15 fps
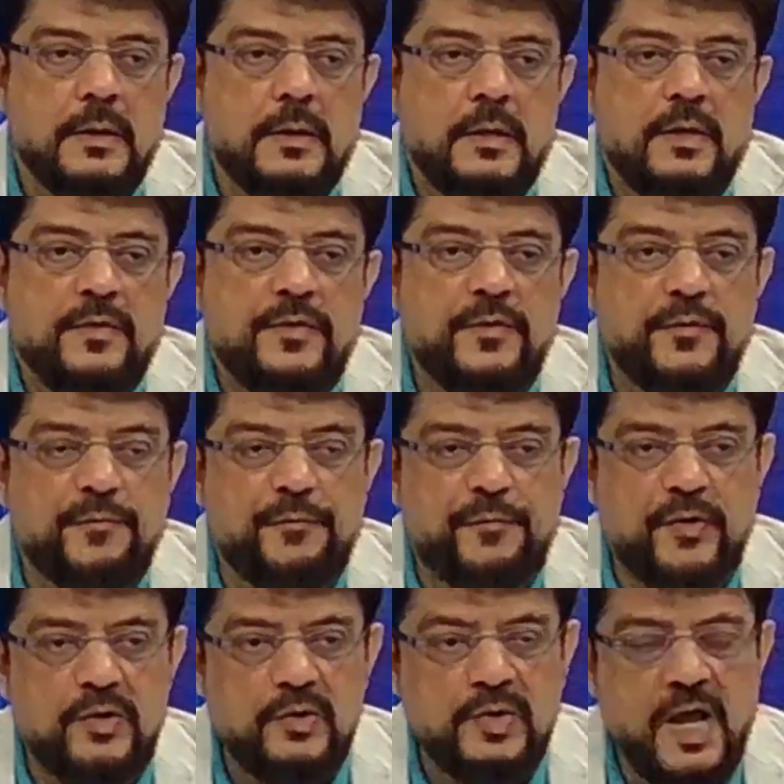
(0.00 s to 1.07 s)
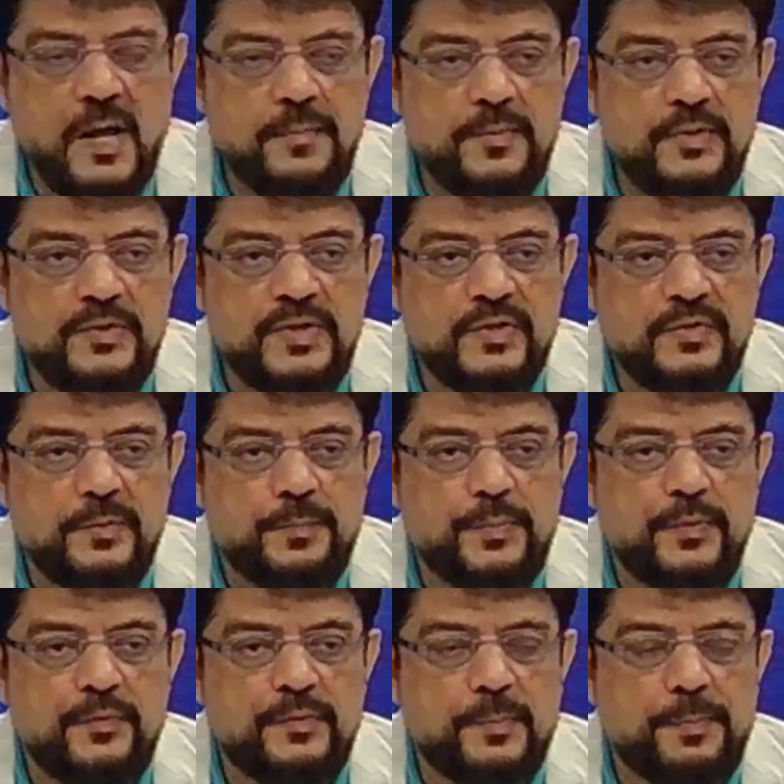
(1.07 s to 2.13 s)
The Federal Cabinet has
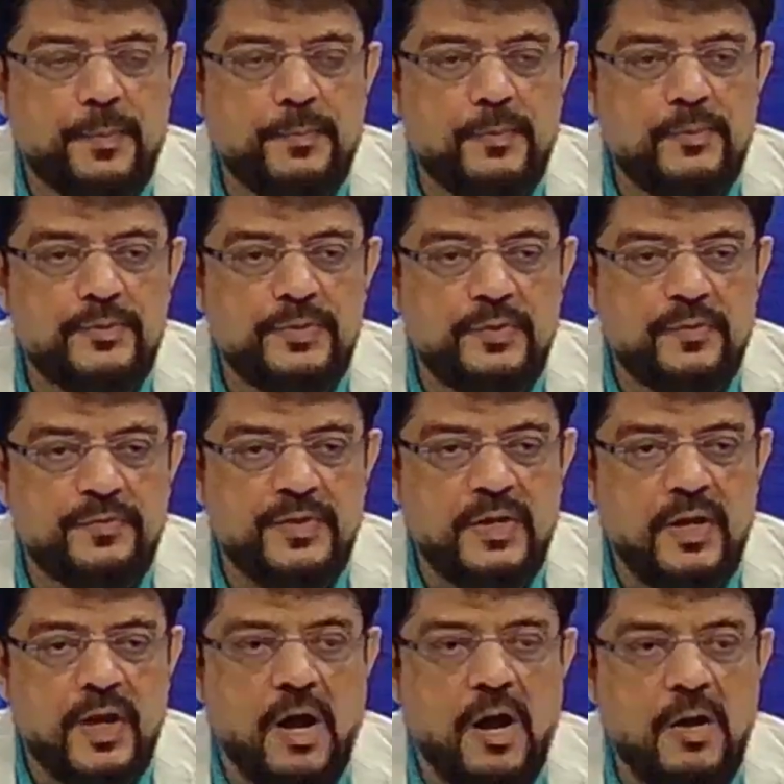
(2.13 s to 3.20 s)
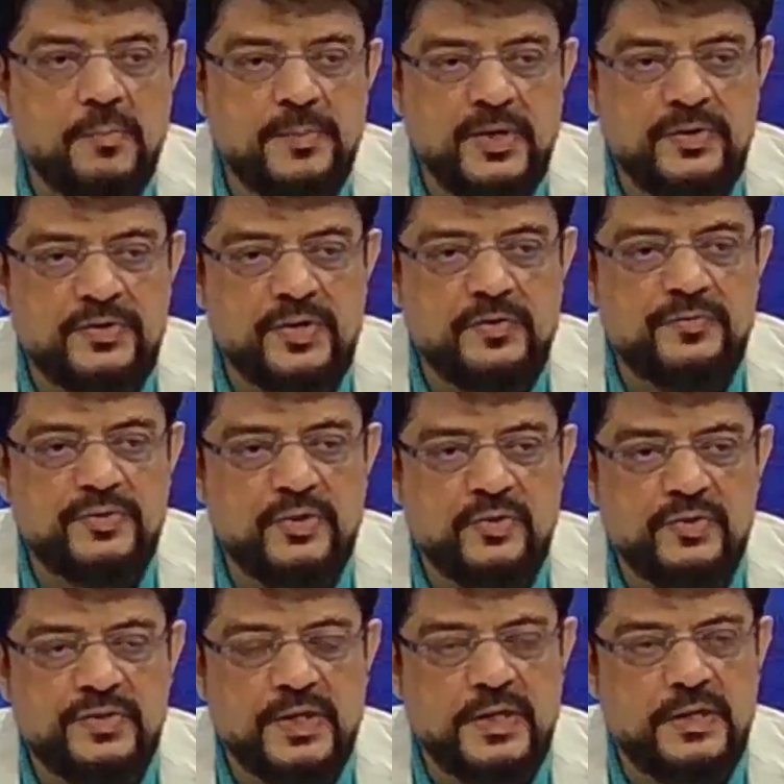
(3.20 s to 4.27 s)
approved the promotion of the Army Chief General
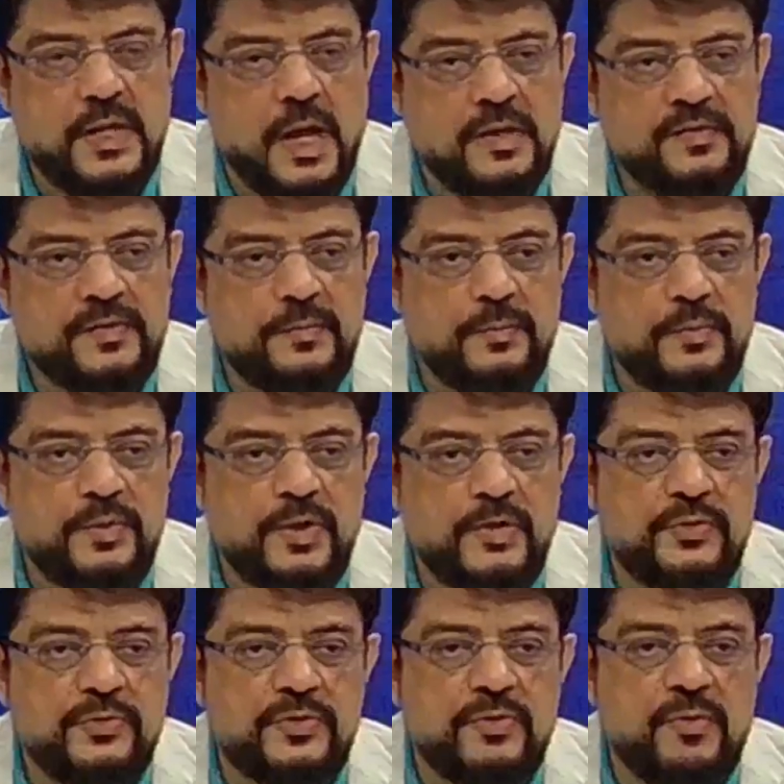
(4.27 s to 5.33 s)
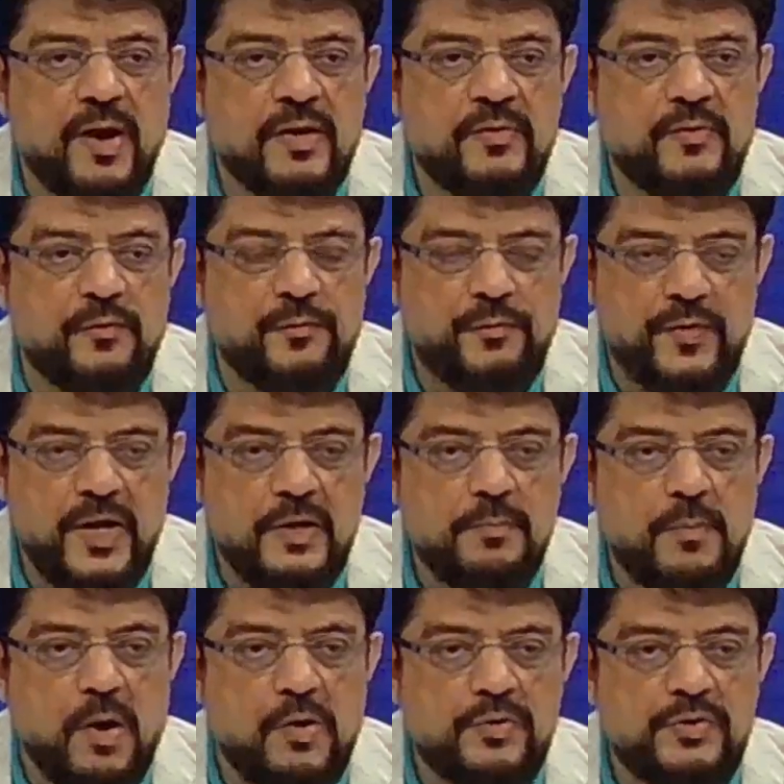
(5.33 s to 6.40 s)
Syed Asim Munir to the rank of Field
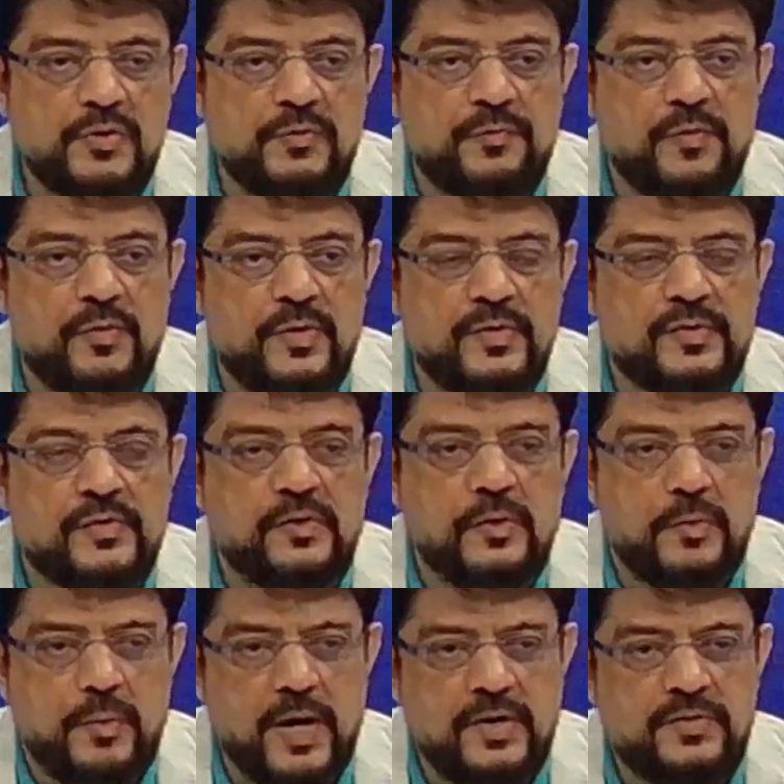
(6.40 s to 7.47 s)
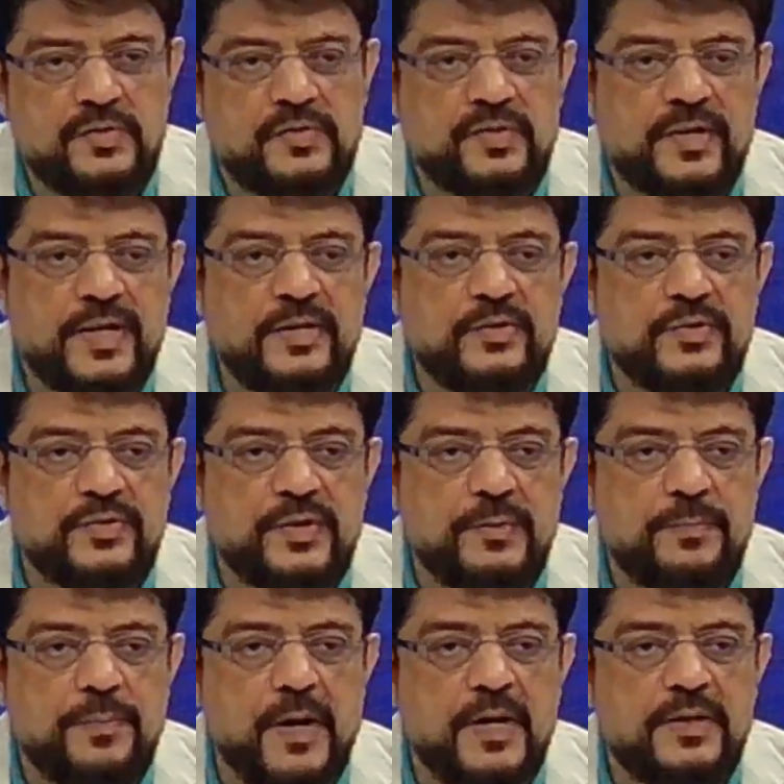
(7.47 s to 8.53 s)
Marshal for his courageous
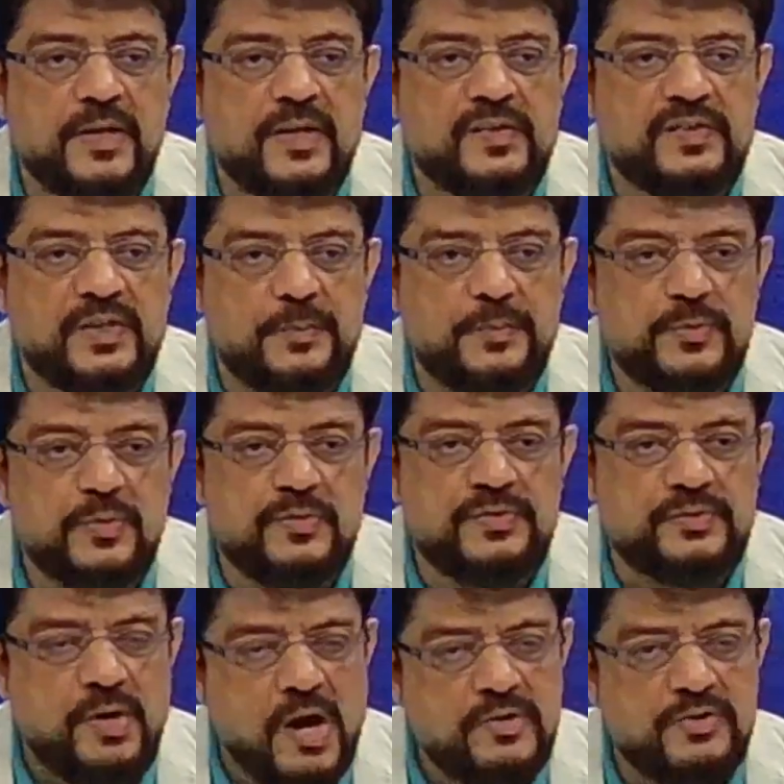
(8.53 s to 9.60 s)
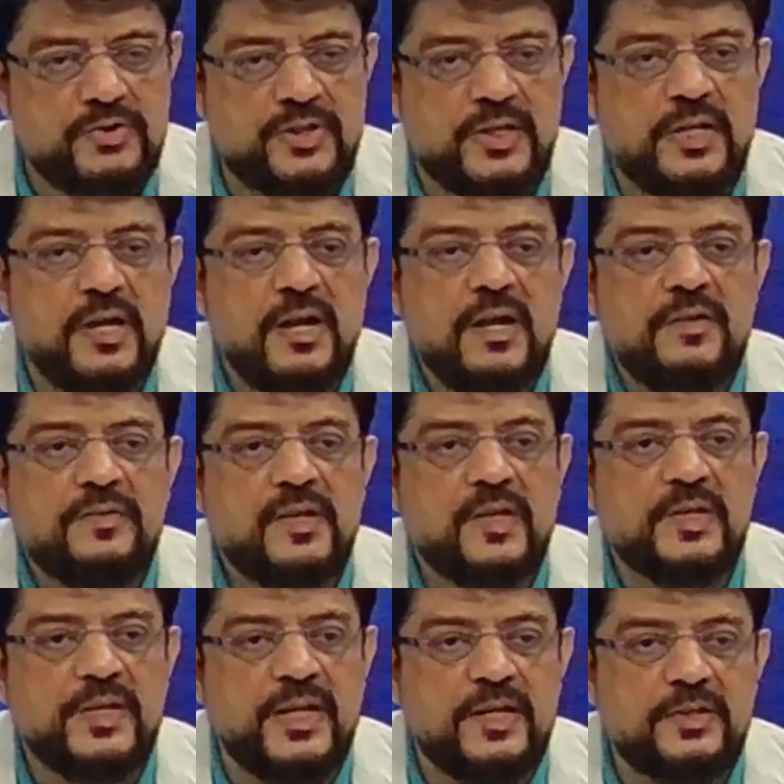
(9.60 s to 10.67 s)
leadership and exceptional strategy
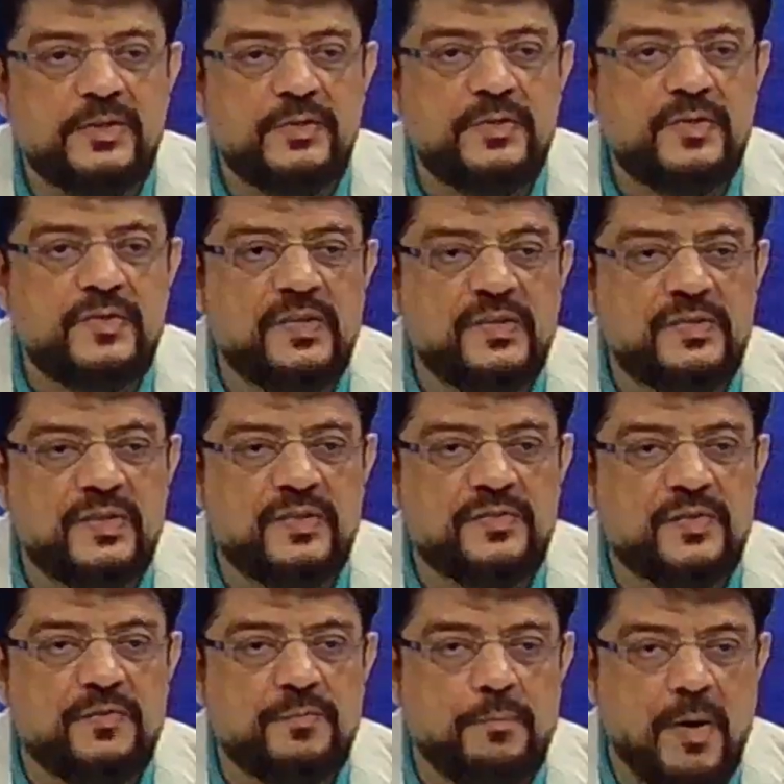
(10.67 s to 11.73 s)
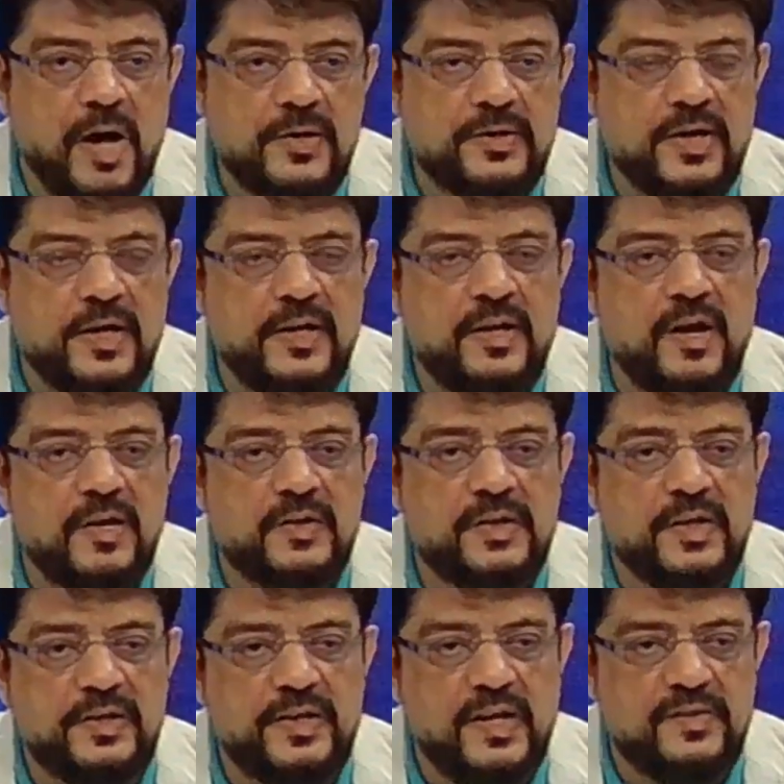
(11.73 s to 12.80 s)
that led to the success of Marka-e-Haq
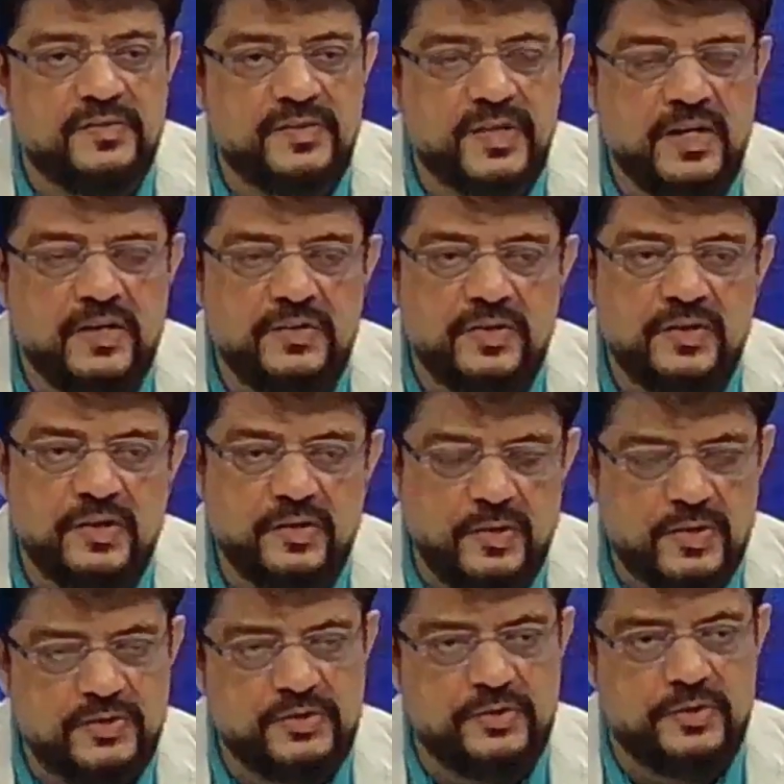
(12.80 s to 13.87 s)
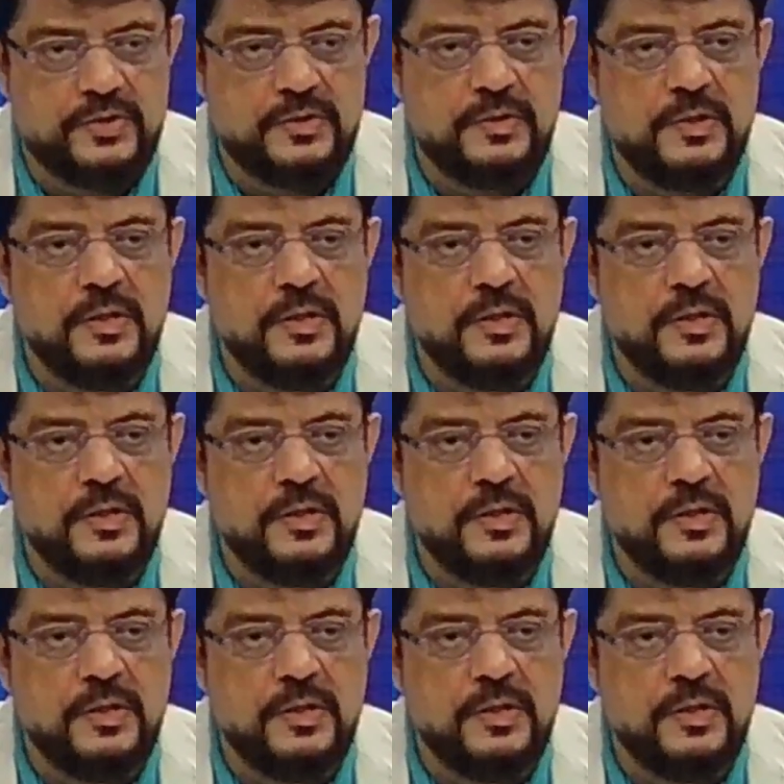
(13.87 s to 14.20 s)
against the Indian aggression.